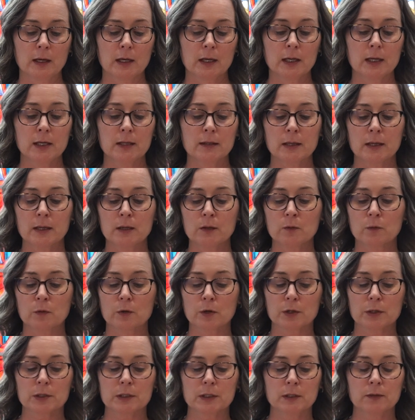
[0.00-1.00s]
He then
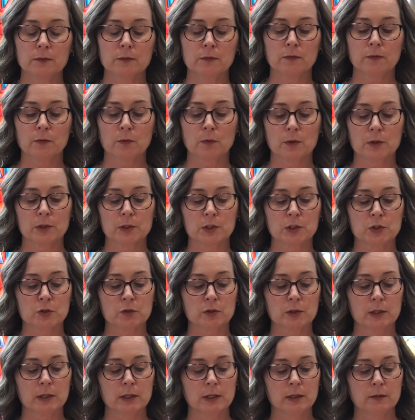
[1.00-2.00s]
worked in
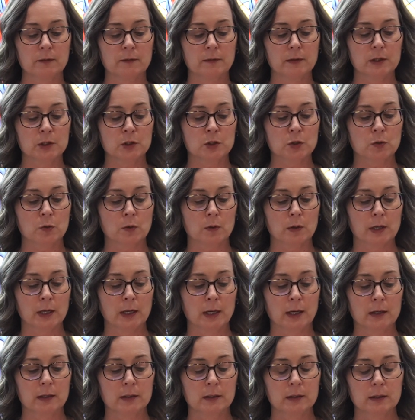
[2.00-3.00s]
forestry in
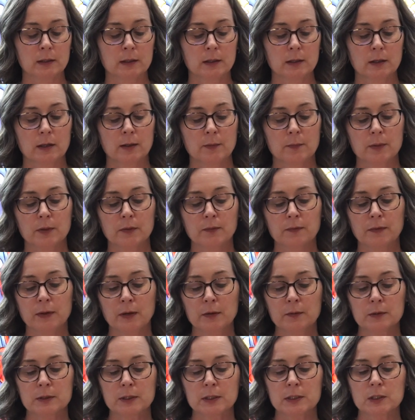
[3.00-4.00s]
Victoria, but
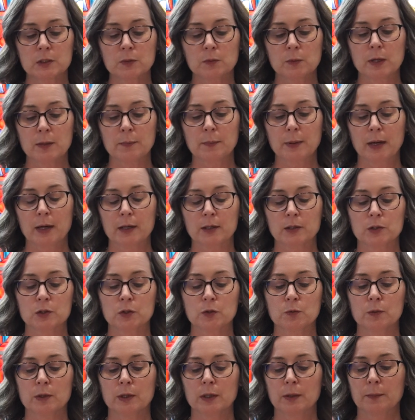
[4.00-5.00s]
found his way back
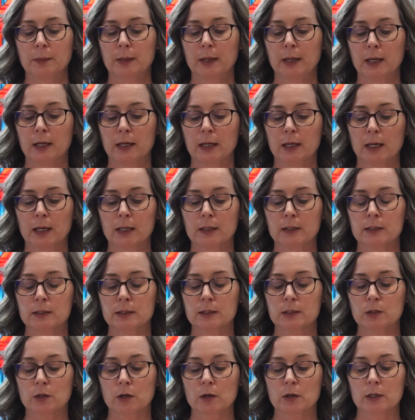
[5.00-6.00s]
to Winnipeg and
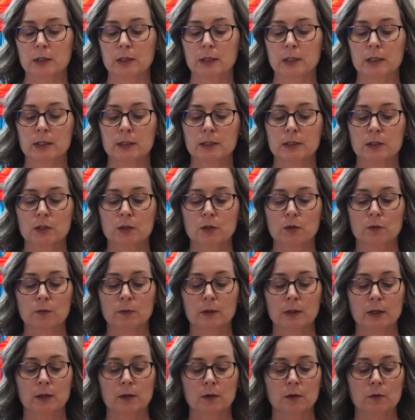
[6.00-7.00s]
started his
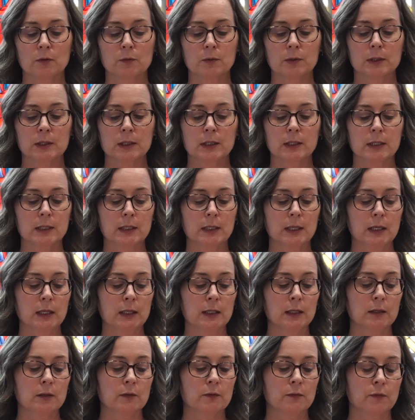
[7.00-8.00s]
career with the
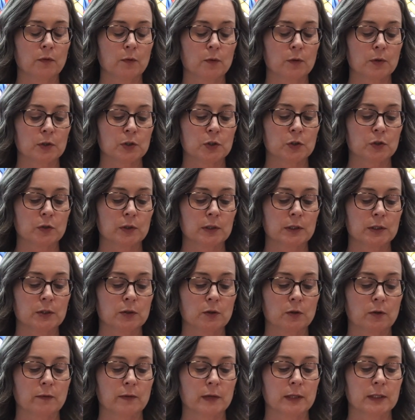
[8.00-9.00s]
Canadian Forestry
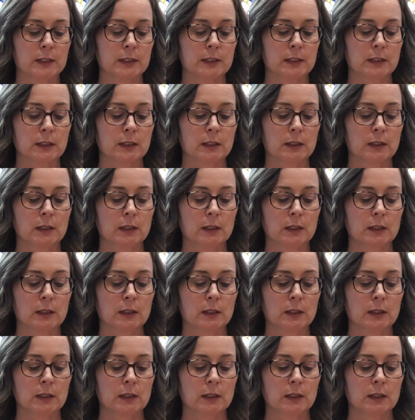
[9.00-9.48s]
Service.